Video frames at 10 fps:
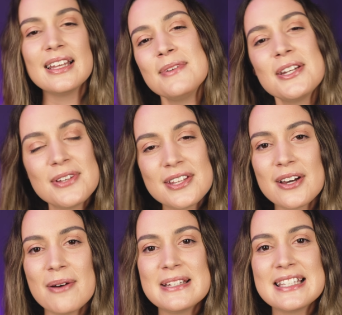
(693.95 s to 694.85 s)
Let me know in the
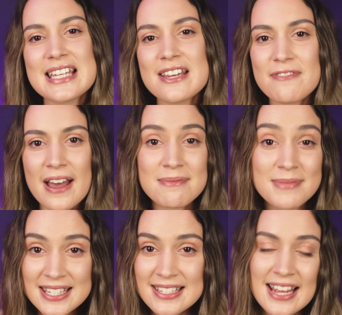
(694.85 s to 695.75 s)
comments if I
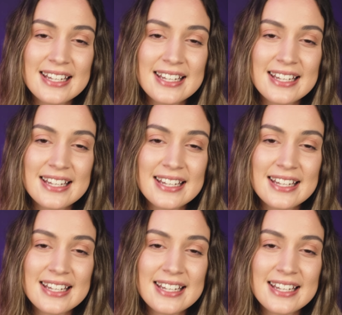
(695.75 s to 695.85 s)
missed